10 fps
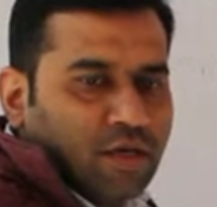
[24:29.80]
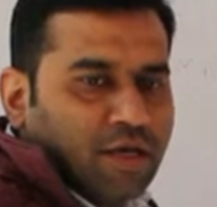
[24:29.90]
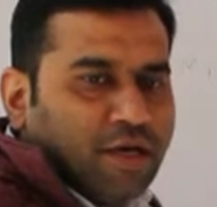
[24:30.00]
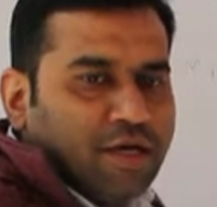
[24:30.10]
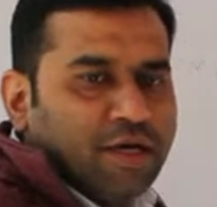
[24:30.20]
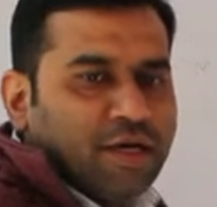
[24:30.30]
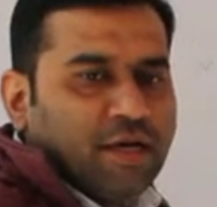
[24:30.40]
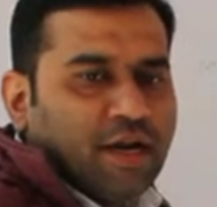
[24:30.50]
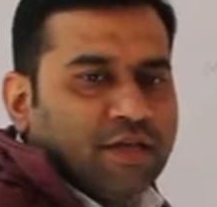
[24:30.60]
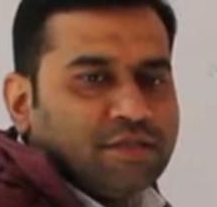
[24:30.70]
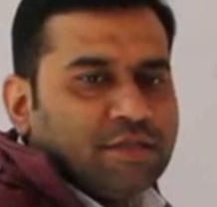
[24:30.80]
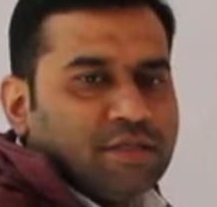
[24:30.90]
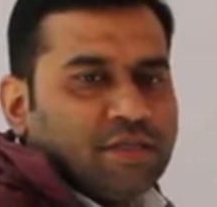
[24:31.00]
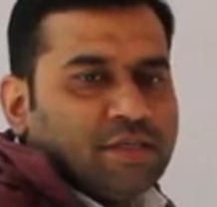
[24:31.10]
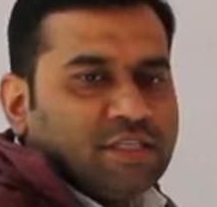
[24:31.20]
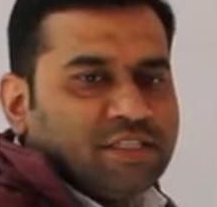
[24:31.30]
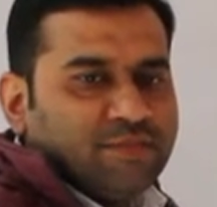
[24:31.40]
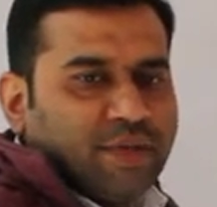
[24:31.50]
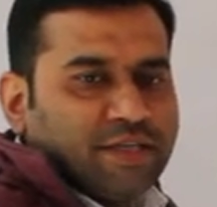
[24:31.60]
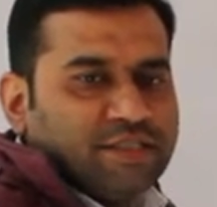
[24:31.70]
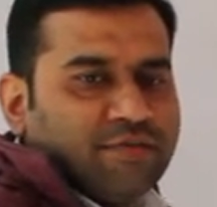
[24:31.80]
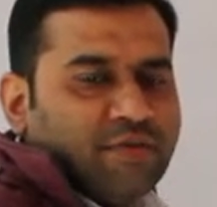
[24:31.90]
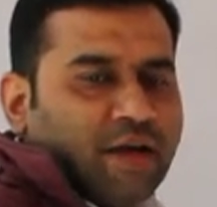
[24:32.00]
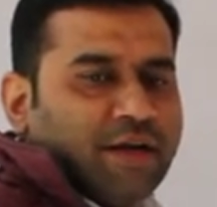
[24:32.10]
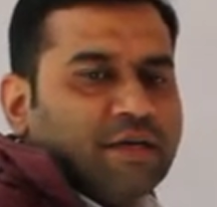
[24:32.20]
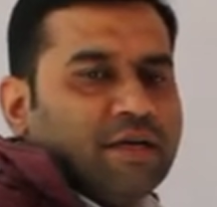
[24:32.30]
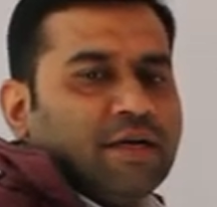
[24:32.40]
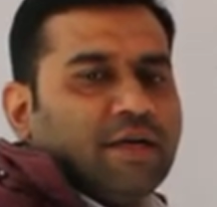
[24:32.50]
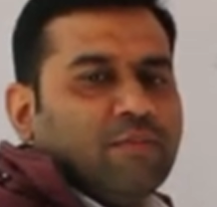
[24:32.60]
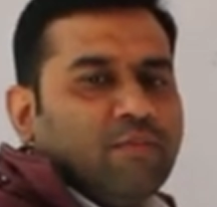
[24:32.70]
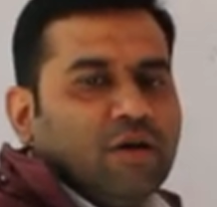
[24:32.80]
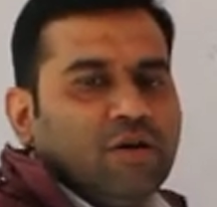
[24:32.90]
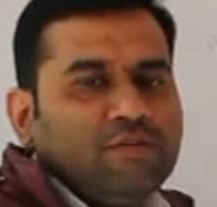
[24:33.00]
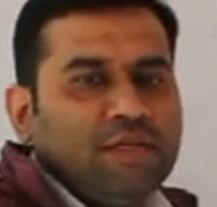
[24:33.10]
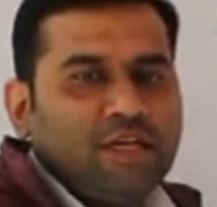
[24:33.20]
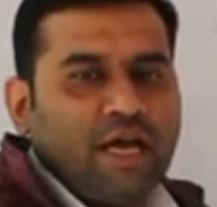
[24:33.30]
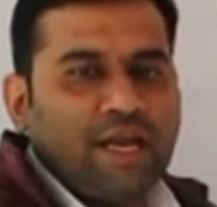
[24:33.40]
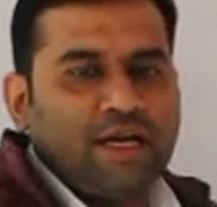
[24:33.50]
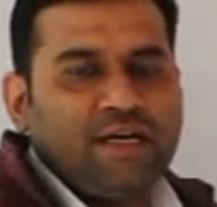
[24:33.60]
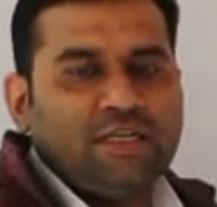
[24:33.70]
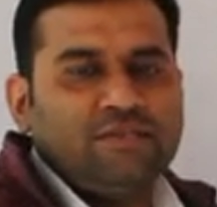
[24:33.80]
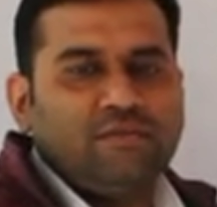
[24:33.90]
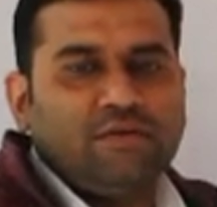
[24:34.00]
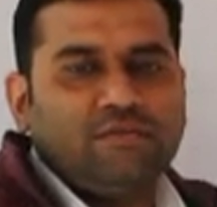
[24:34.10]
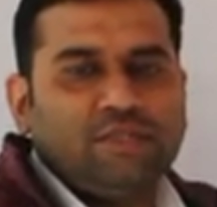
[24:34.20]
it retrieves the specified number of the characters from a